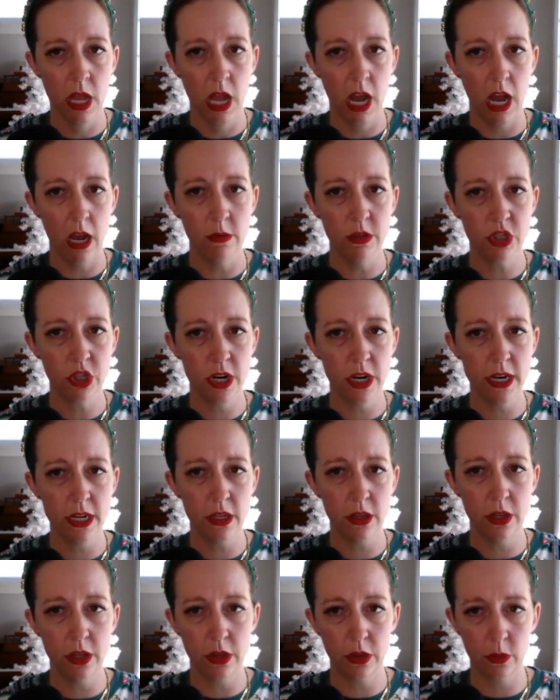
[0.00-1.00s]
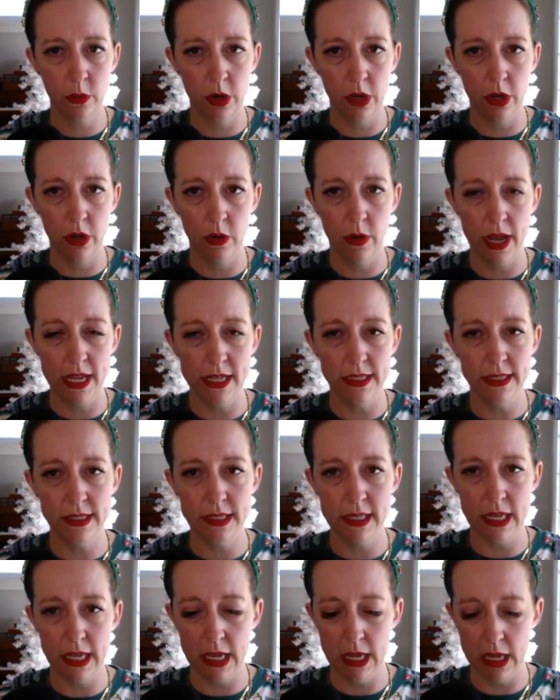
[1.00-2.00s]
I was trying to look through and
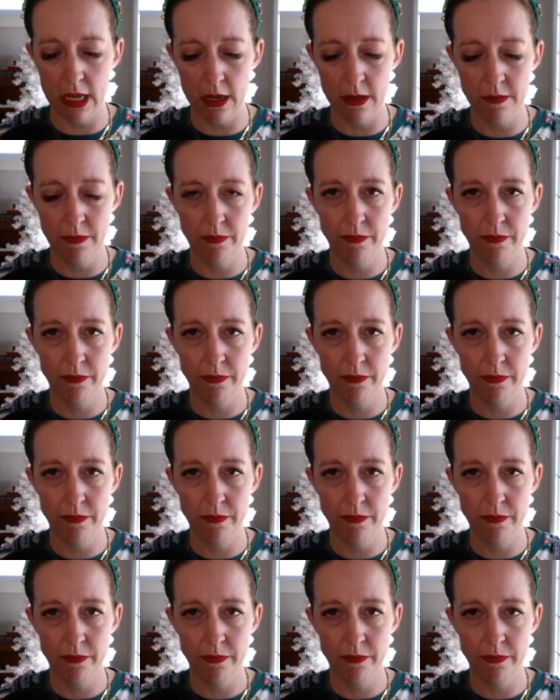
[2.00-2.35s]
see